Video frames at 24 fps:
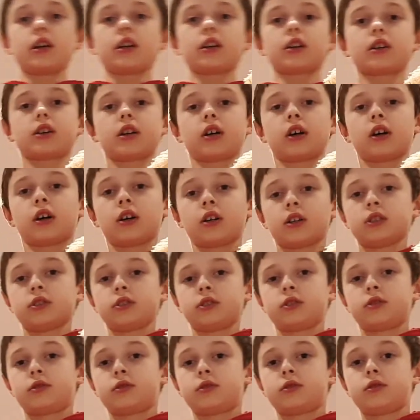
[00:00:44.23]

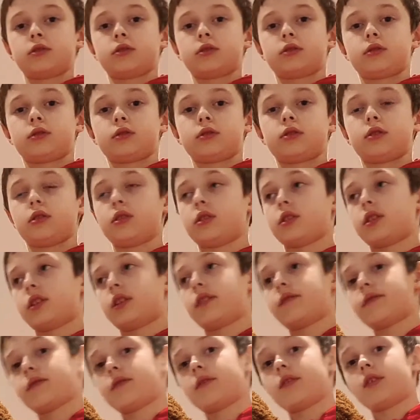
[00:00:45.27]
because you
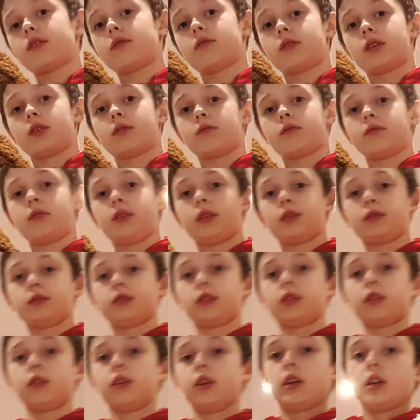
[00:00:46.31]
never know what we'll do.